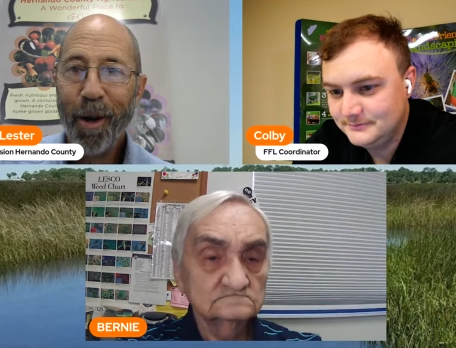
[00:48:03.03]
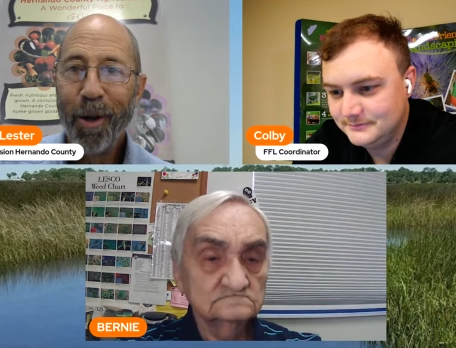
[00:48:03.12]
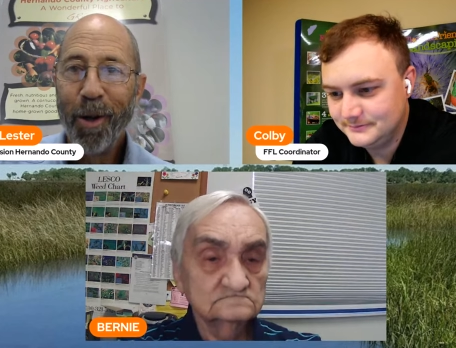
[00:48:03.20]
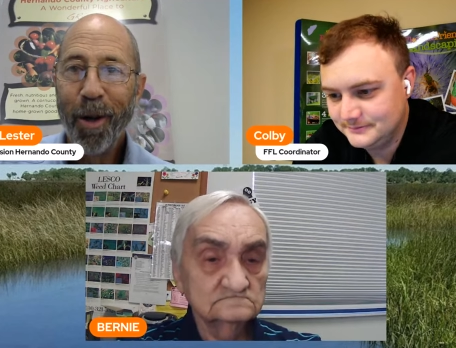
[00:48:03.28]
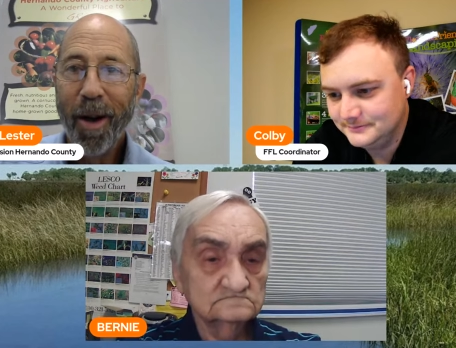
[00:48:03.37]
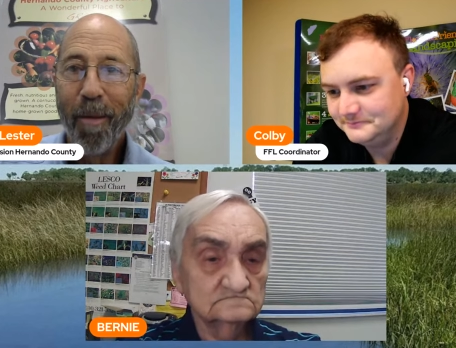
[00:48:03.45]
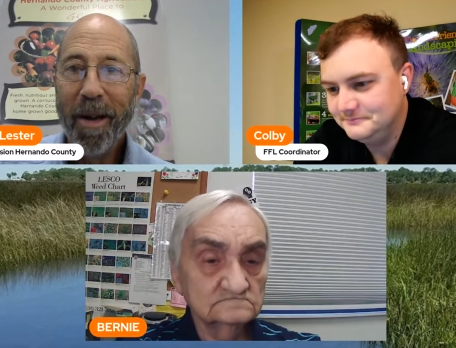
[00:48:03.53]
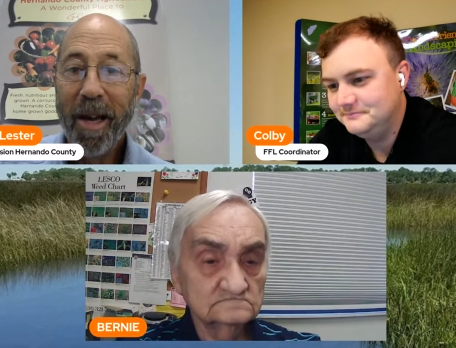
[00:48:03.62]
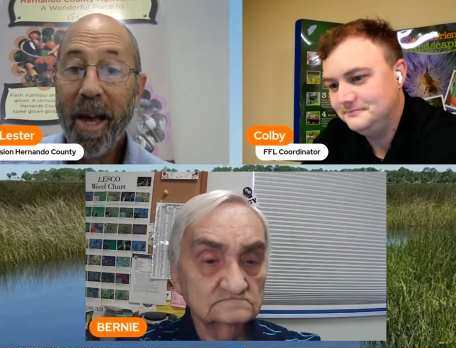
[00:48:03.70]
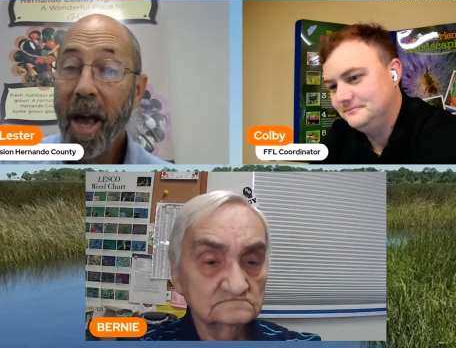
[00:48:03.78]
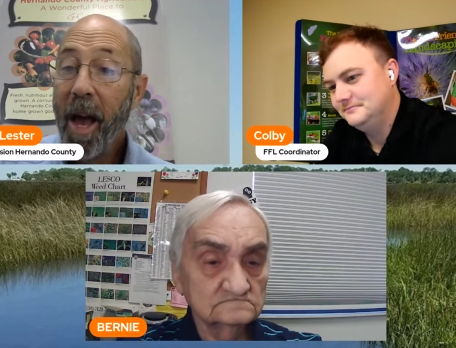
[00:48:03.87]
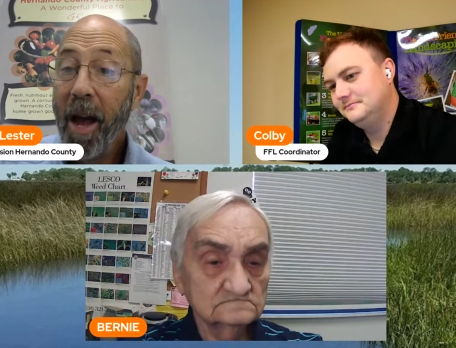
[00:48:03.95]
Speaker 1: So let
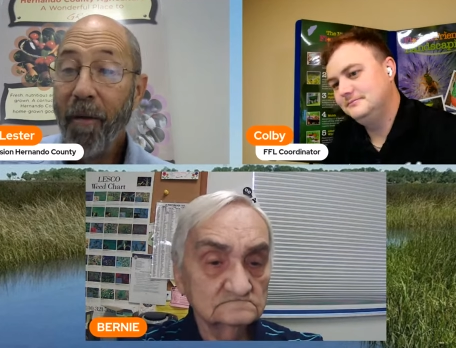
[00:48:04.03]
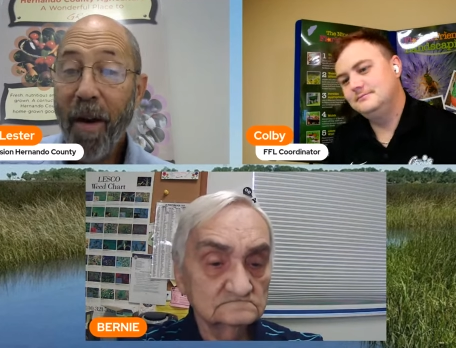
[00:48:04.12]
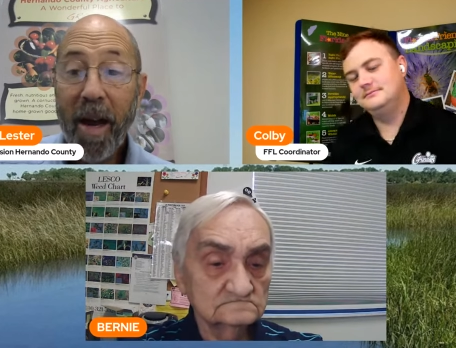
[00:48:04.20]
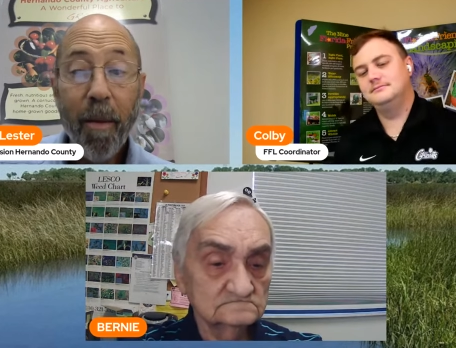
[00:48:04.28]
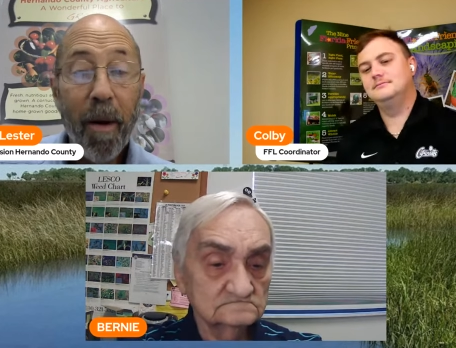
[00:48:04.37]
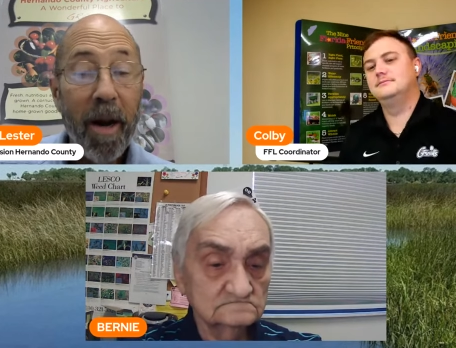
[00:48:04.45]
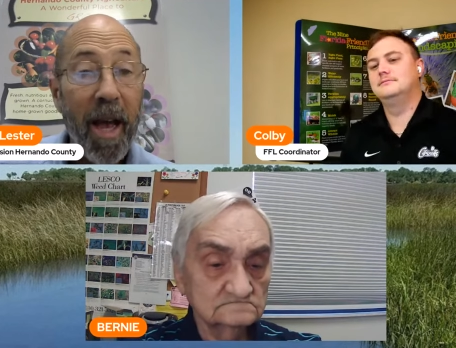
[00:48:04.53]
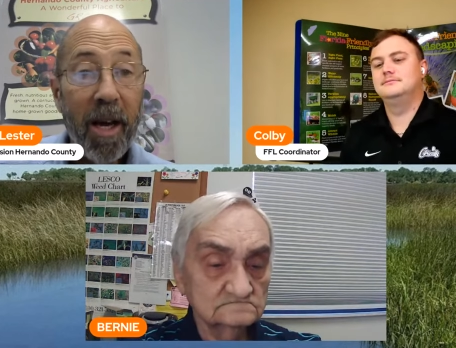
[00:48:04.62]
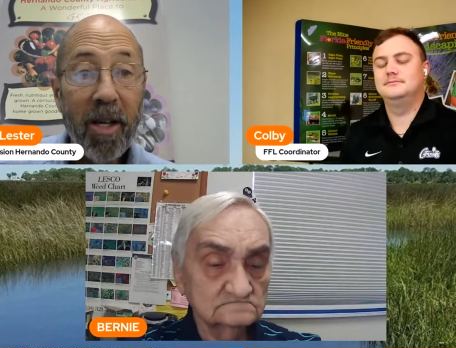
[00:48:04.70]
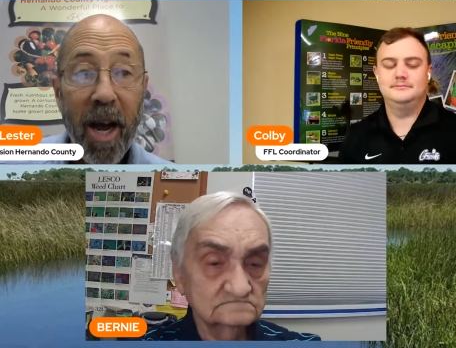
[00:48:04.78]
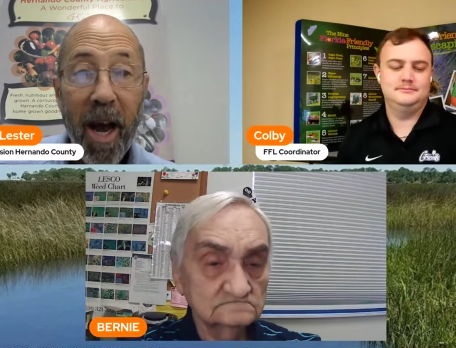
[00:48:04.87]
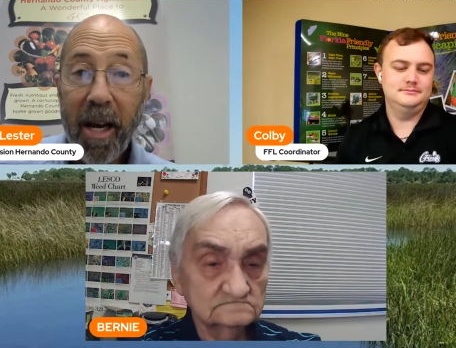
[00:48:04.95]
me, if anybody
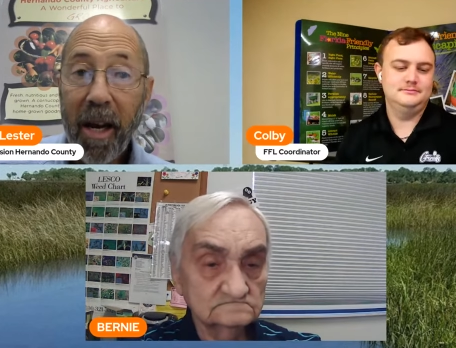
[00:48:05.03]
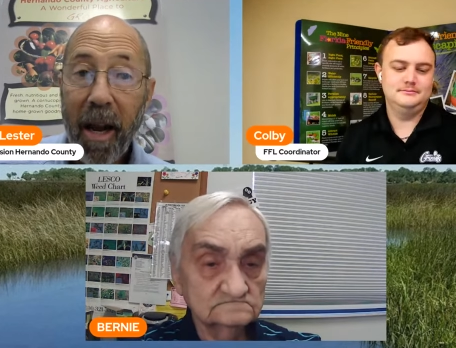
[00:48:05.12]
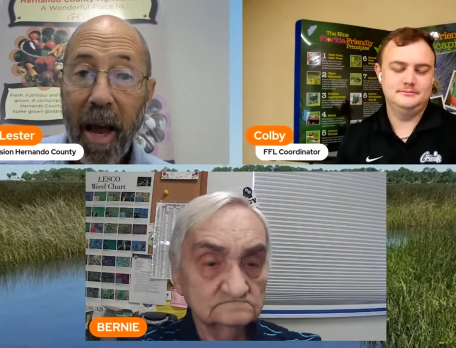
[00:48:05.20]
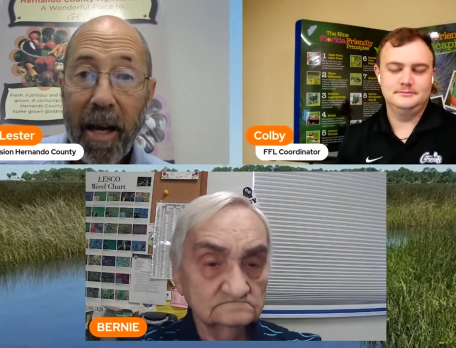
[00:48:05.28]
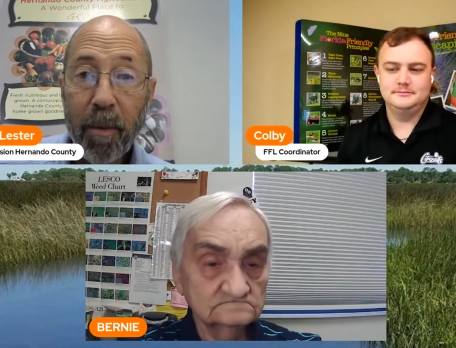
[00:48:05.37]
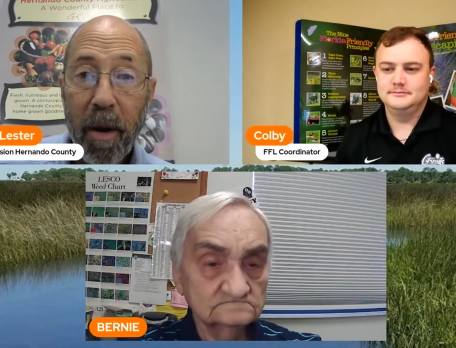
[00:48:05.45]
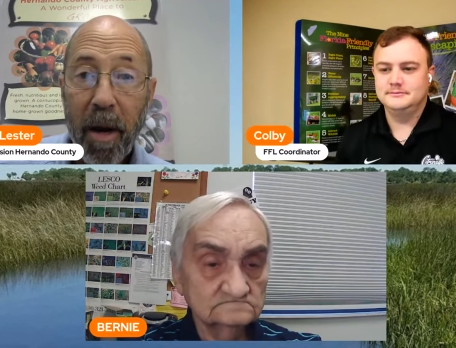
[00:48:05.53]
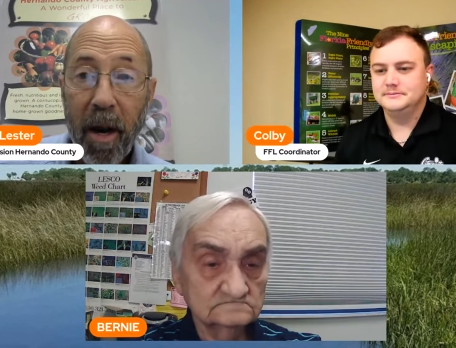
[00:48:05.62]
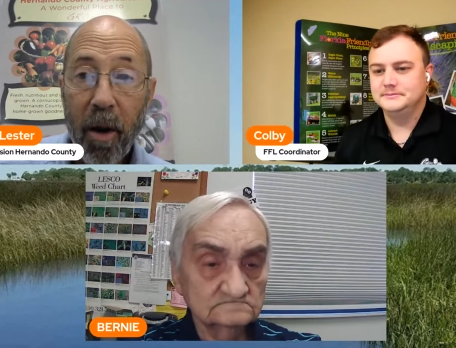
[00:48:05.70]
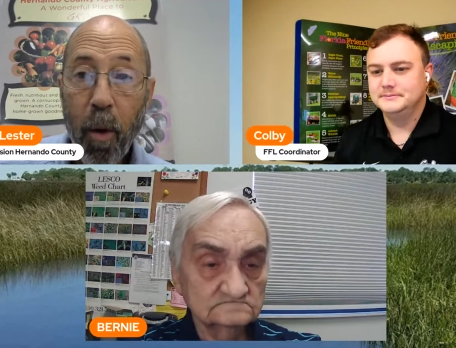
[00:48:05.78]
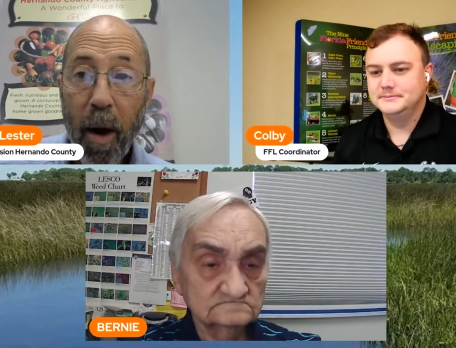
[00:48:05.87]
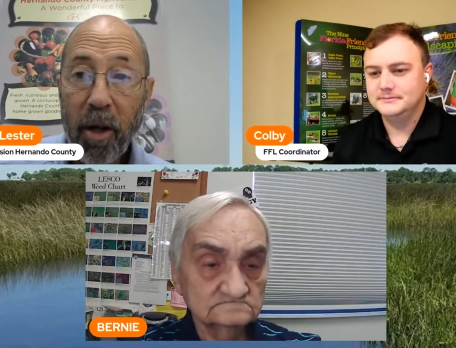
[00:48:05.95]
has any last
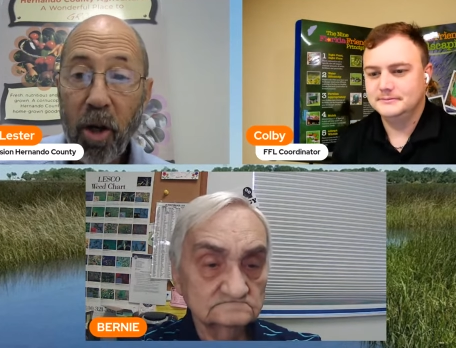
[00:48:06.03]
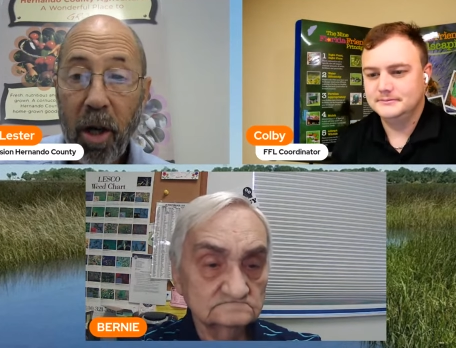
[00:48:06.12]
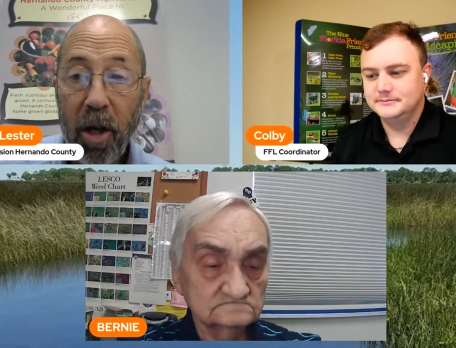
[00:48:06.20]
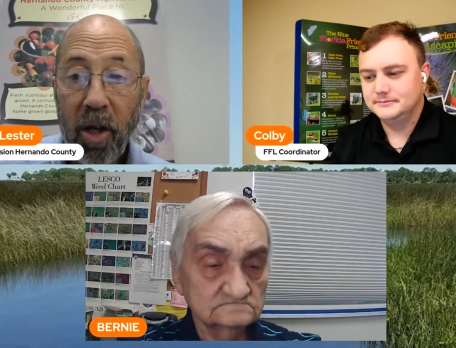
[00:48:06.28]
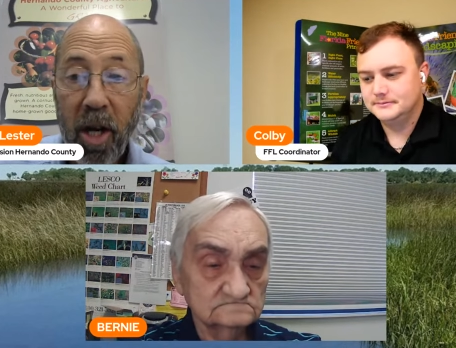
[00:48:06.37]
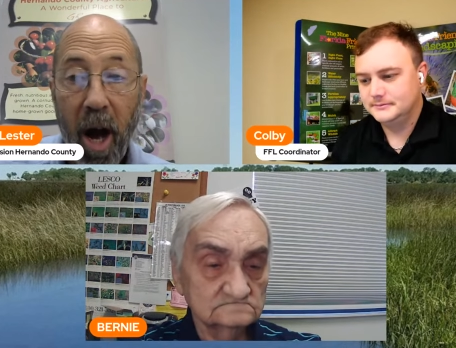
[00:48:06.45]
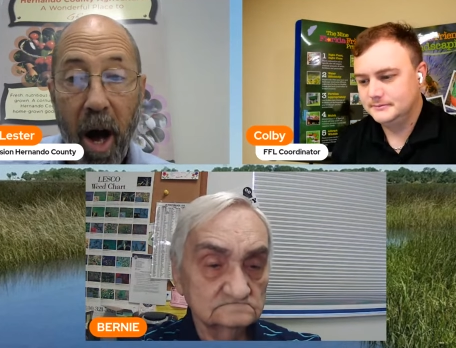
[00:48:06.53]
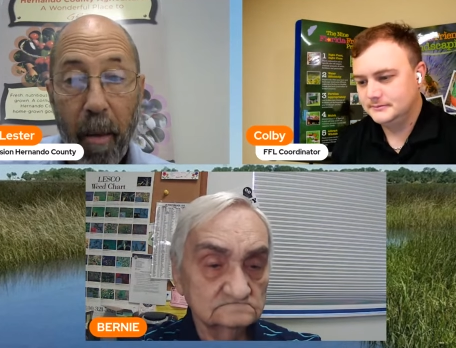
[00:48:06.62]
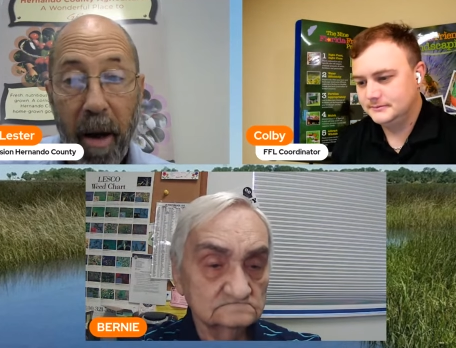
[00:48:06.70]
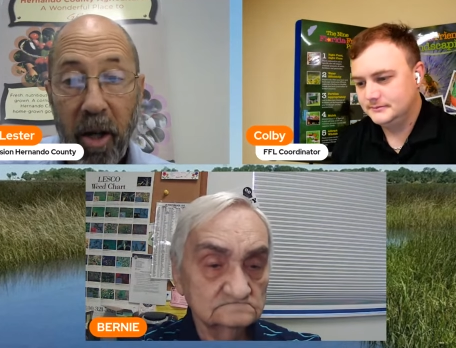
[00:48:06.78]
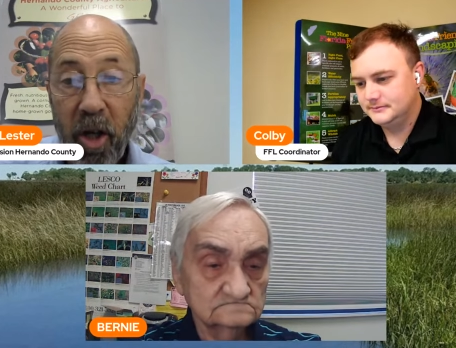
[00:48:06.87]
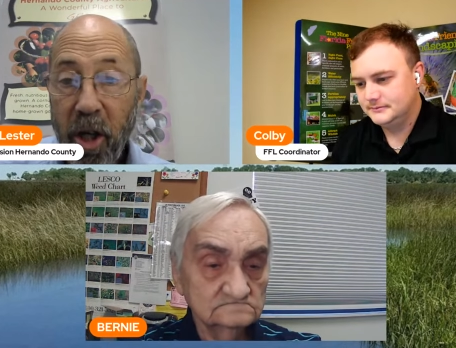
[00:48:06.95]
minute questions,
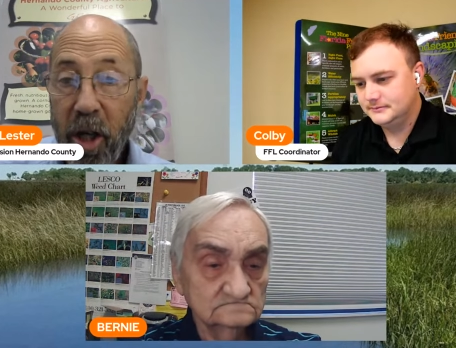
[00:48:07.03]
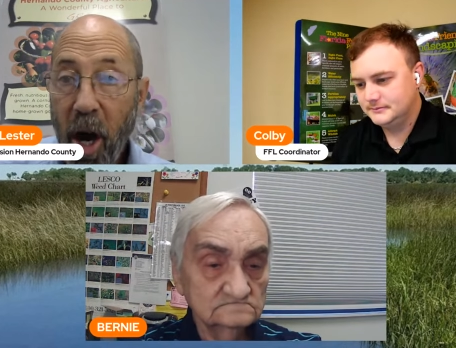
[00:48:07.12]
comments,